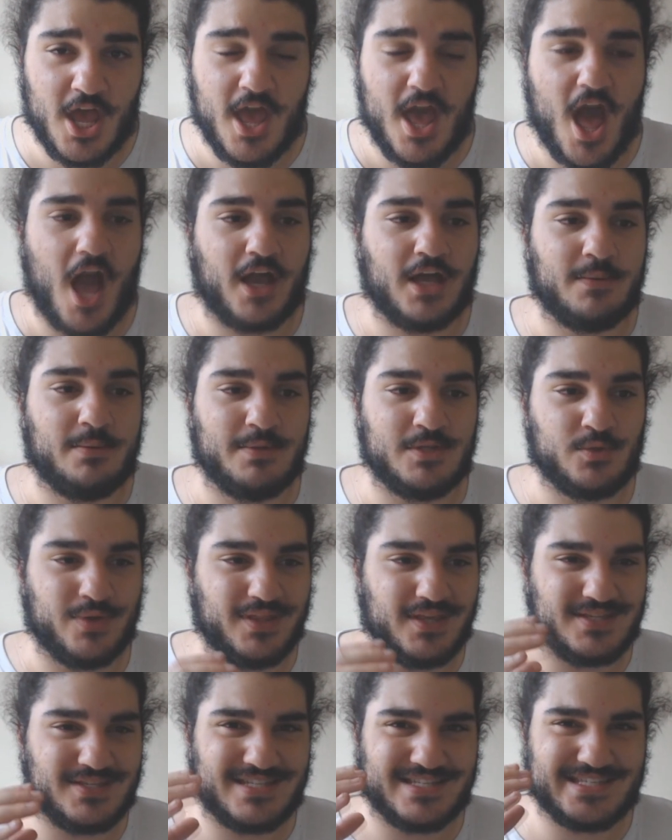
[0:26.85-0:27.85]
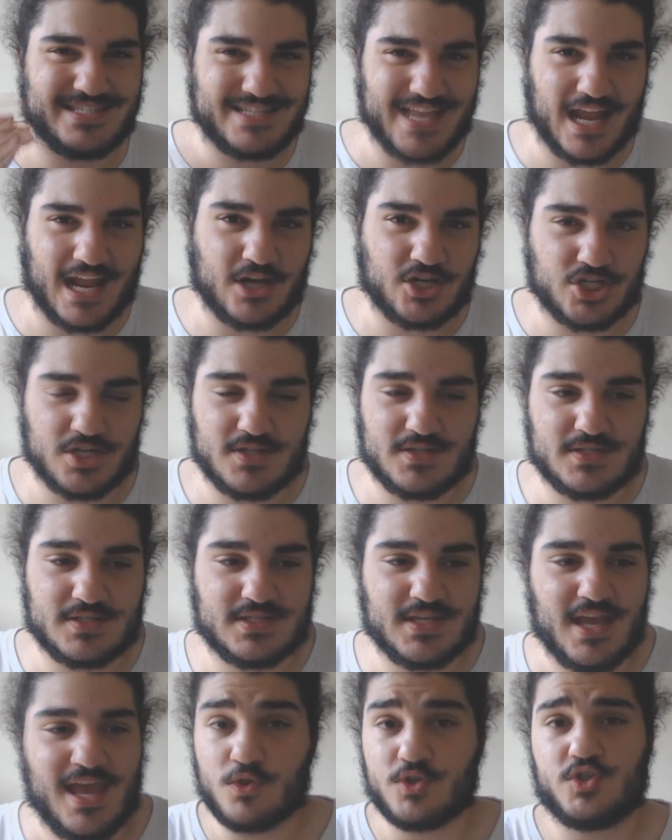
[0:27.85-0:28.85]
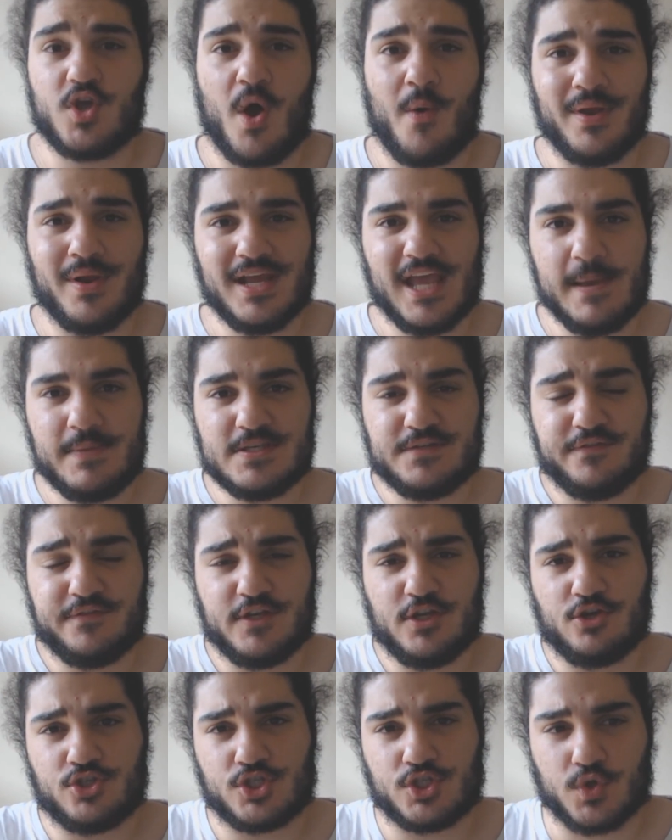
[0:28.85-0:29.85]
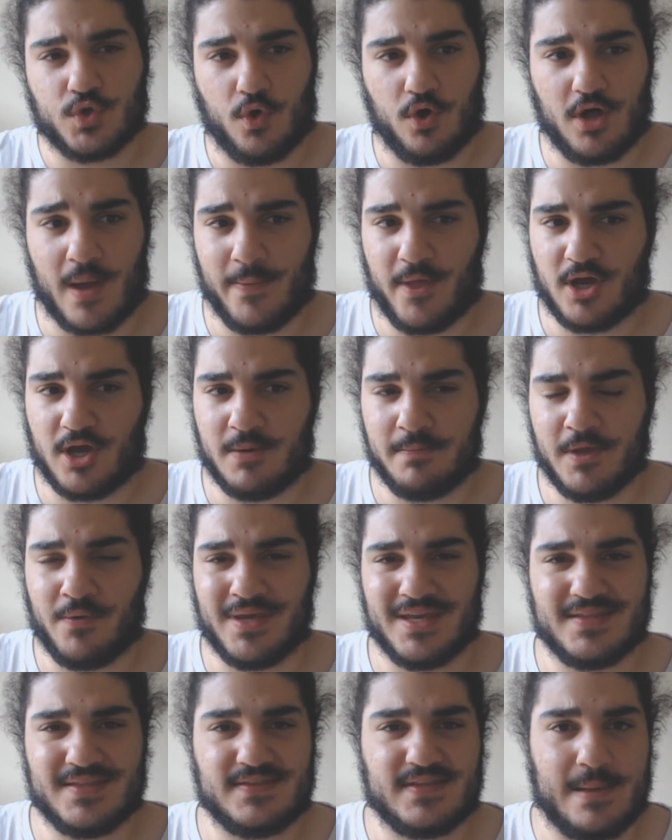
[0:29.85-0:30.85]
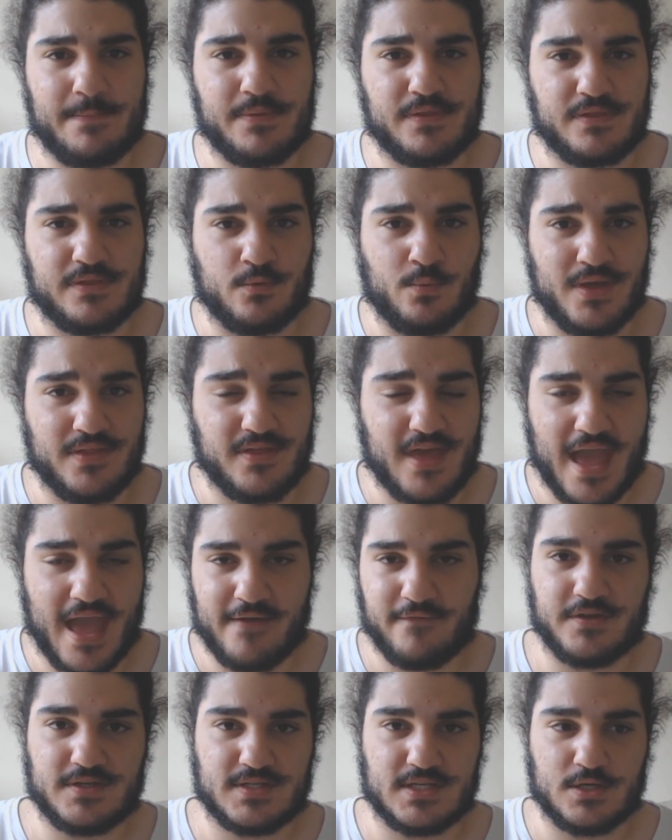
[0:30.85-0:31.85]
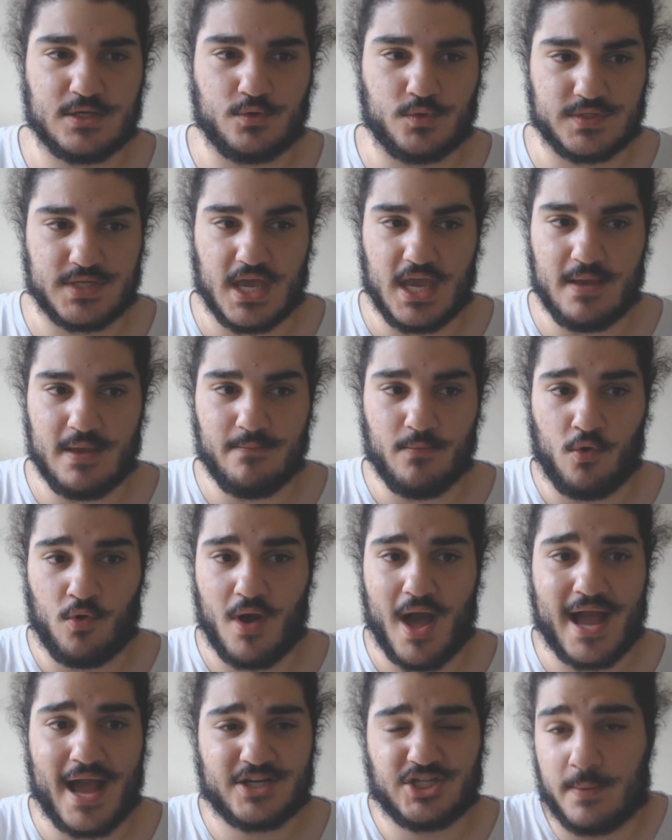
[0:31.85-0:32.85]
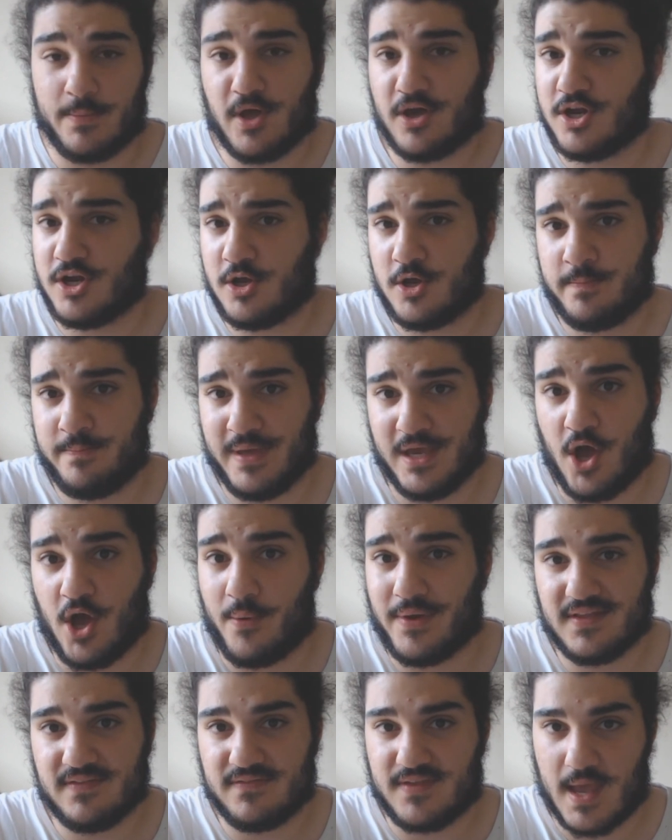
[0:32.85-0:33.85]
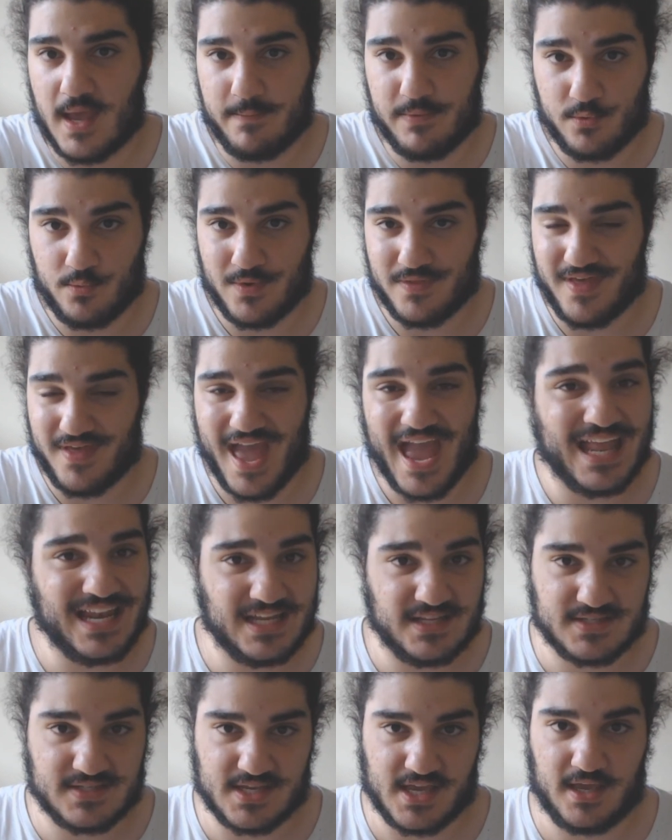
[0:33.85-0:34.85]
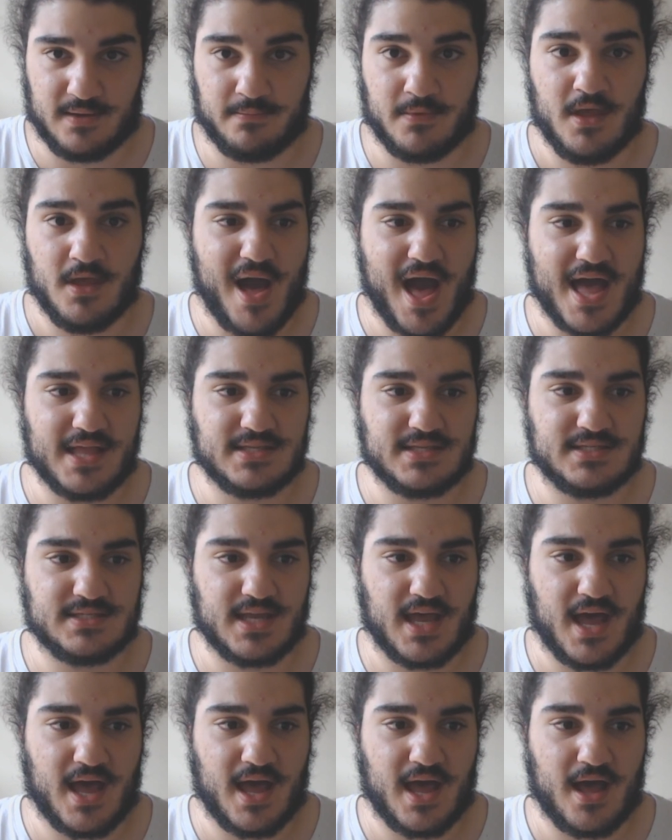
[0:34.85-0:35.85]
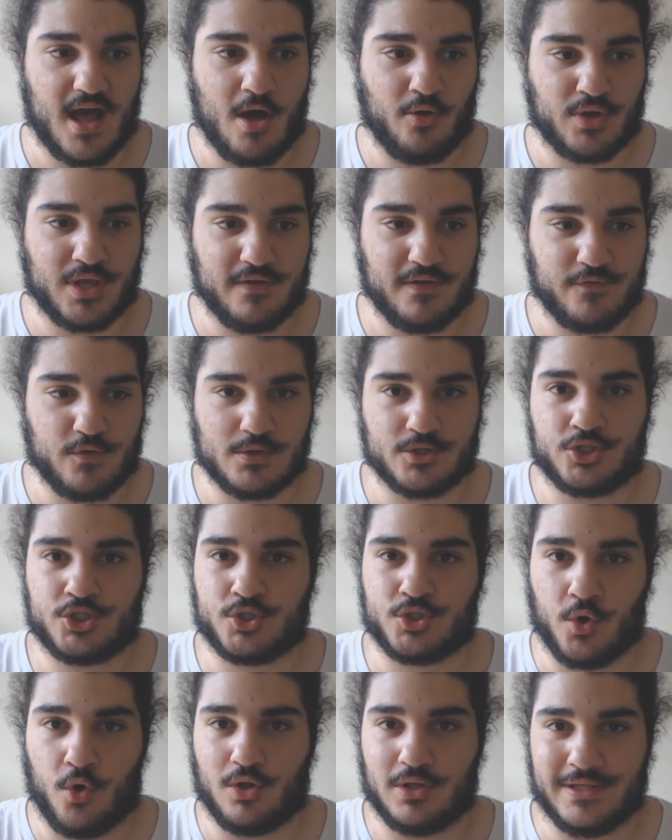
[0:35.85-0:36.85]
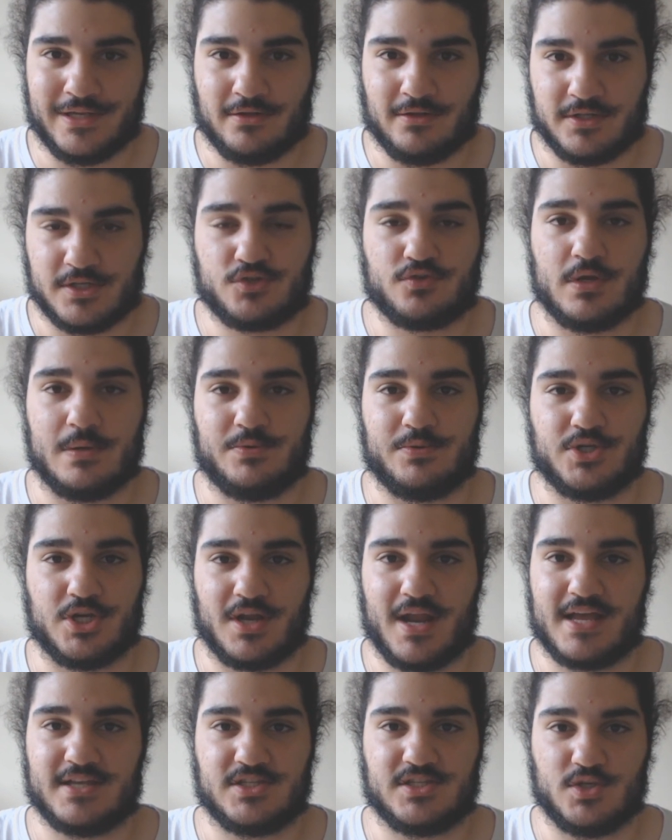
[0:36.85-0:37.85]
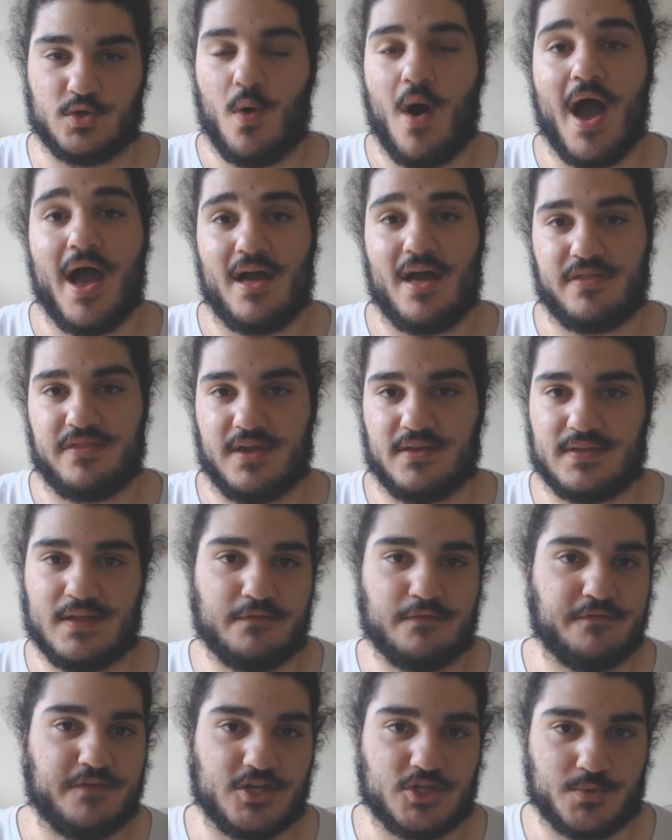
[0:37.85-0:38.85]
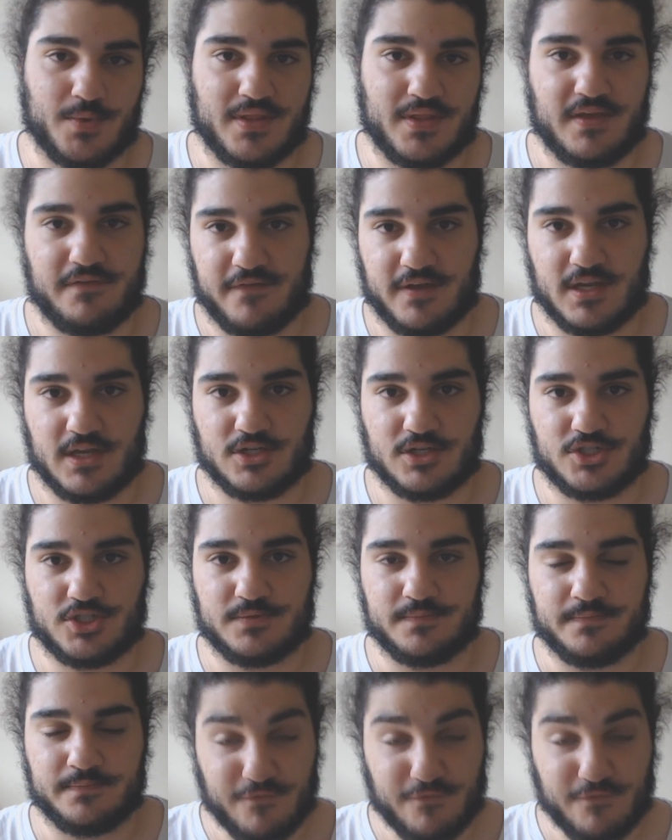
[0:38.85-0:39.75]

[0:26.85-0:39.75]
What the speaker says: I'm going to be doing these in sections. Also, I want to keep this video short. I'm not going to be going in depth with every single team, or actually I'm not going to be going in depth with any team, but I'll give you a short little description as to why I think they'll finish where they finish.